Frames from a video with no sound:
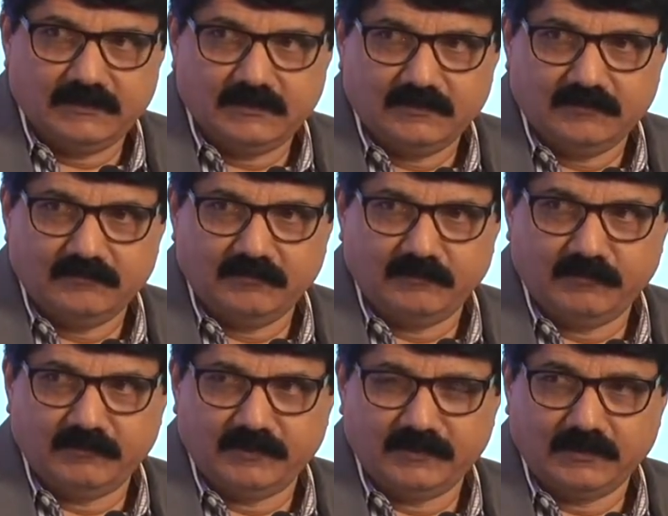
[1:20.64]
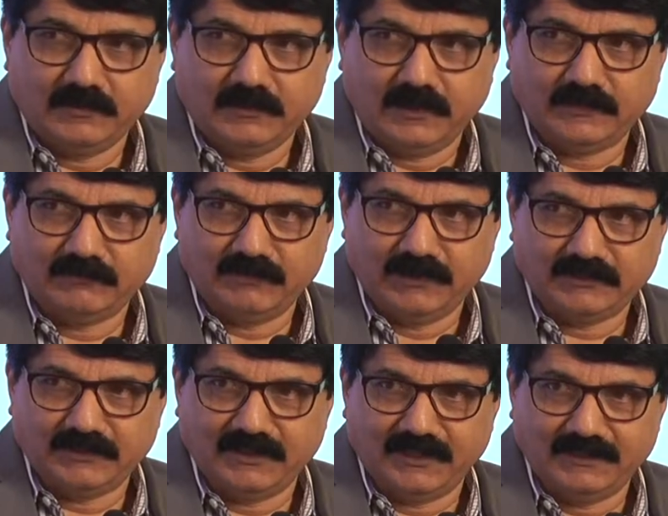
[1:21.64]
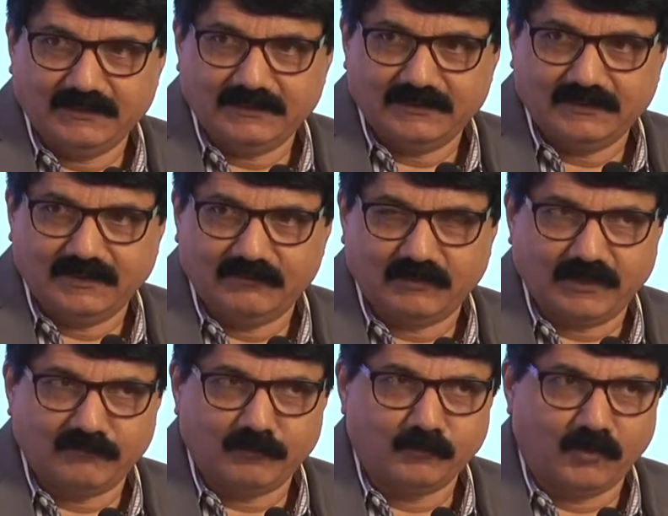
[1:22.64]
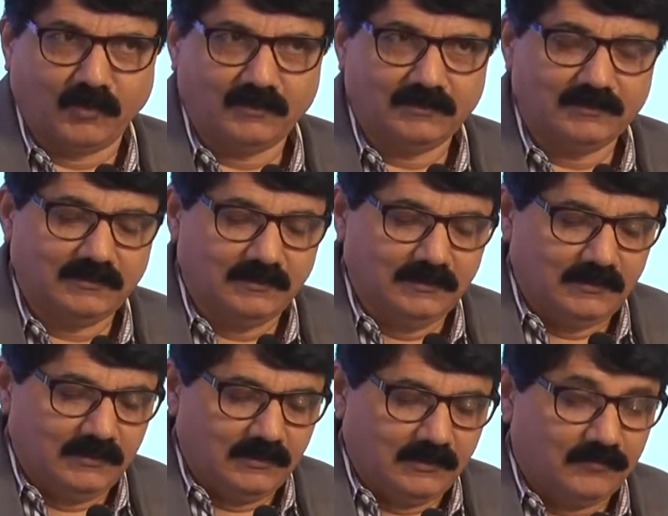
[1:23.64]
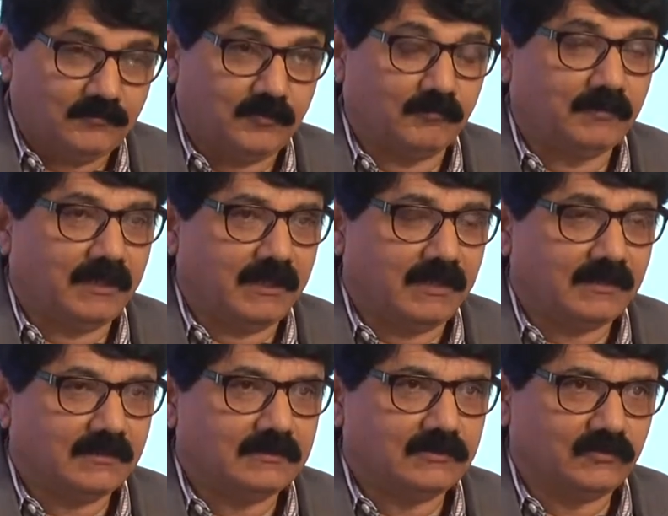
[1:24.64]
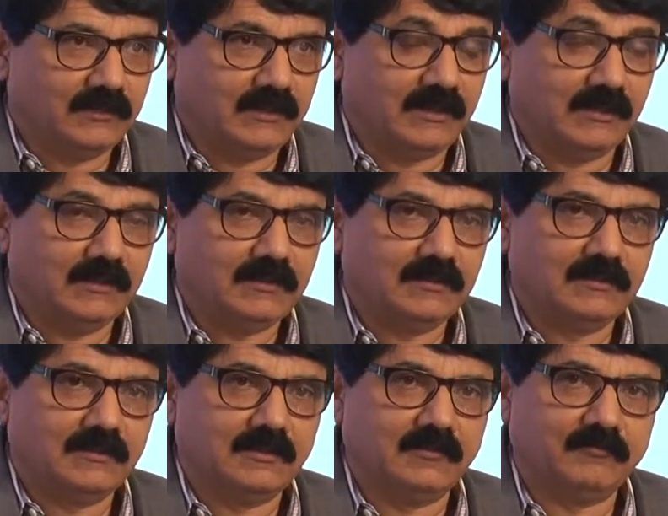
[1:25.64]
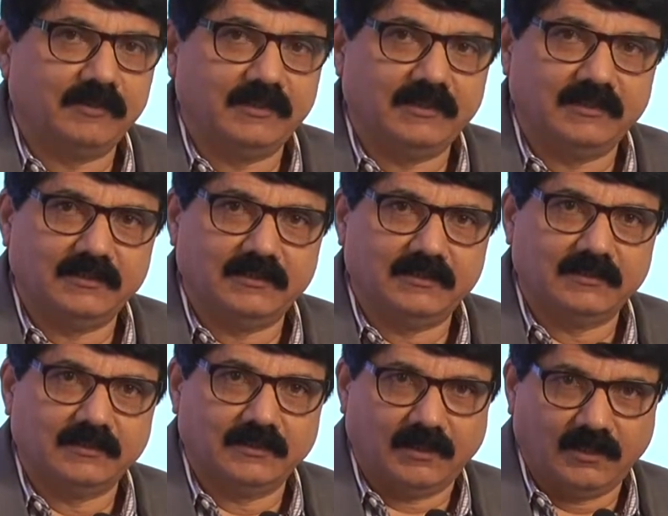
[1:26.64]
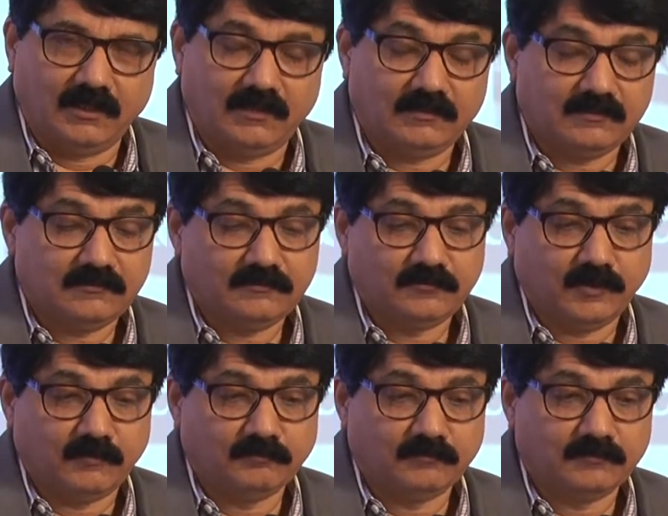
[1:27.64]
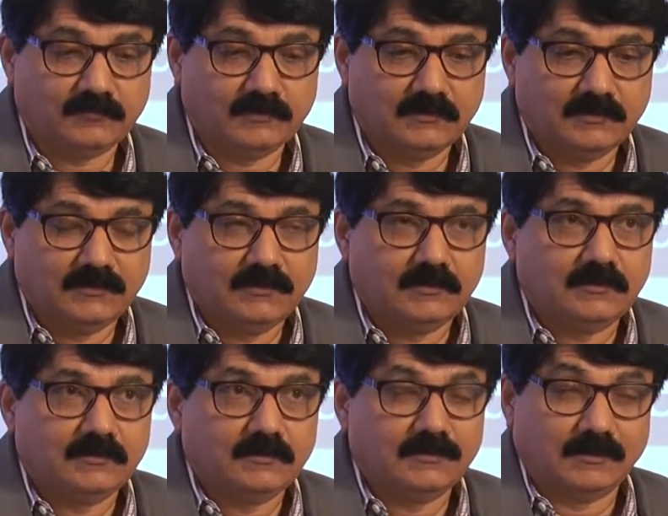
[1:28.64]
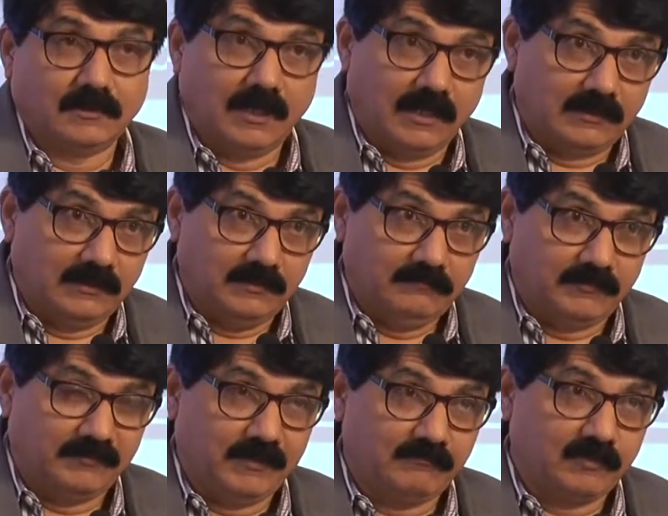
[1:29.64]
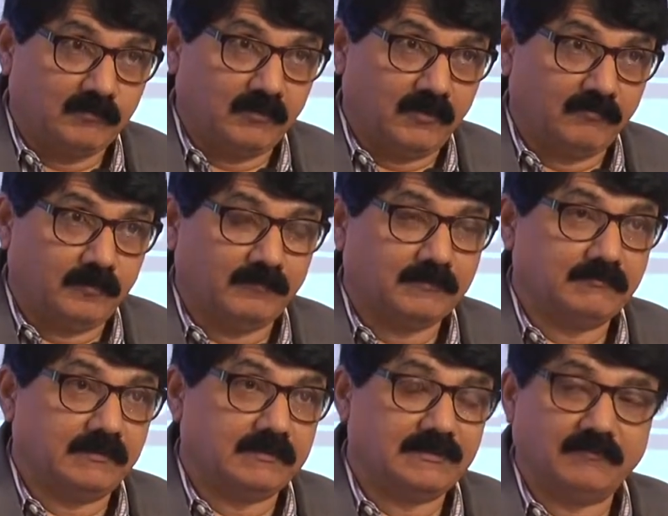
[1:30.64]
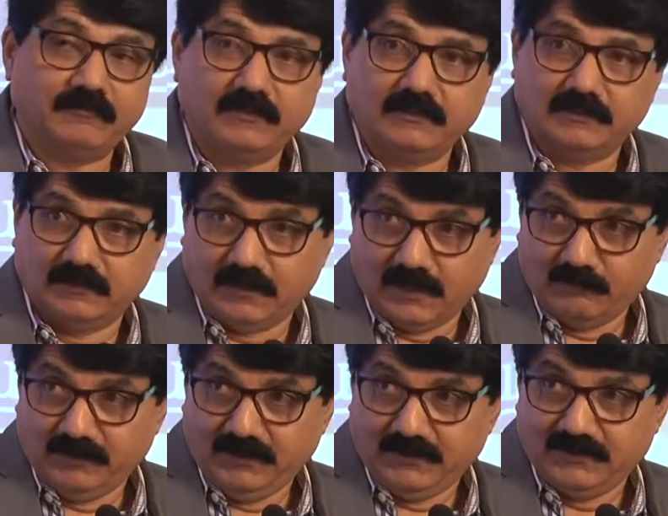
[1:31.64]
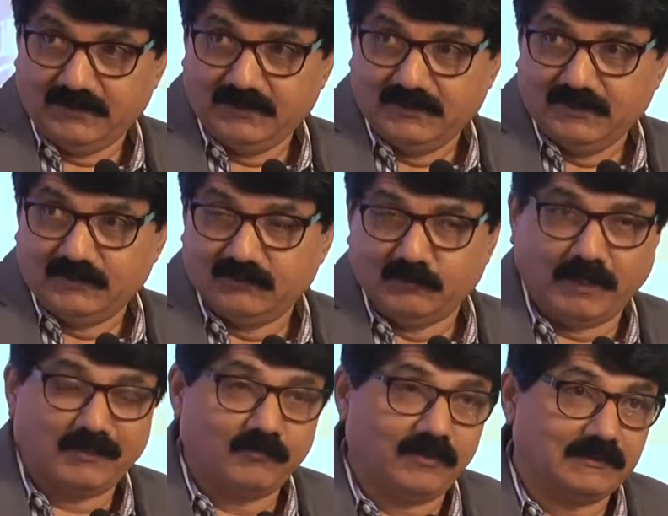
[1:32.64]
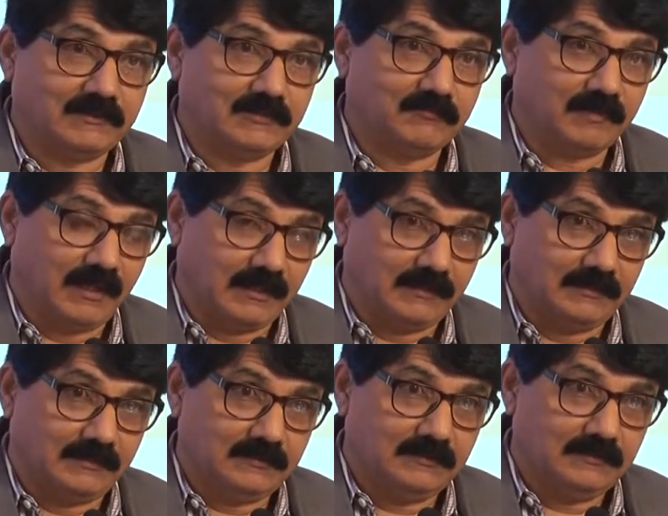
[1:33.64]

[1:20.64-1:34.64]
uh, when we were actually nationalized and kind of born, from there to today, uh, we are from the Kargil, where we have a couple of pumps, we are serving the army, to the backwaters of Kerala.